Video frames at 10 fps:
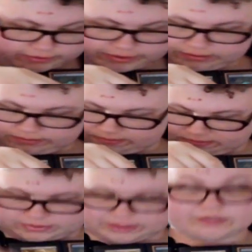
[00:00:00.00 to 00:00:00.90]
is it?
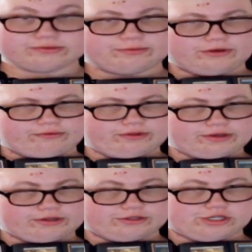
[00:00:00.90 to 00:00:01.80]
This would be a really
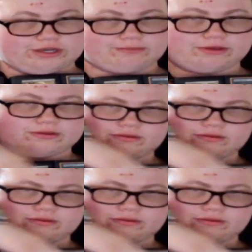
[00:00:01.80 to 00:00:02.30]
good enchantment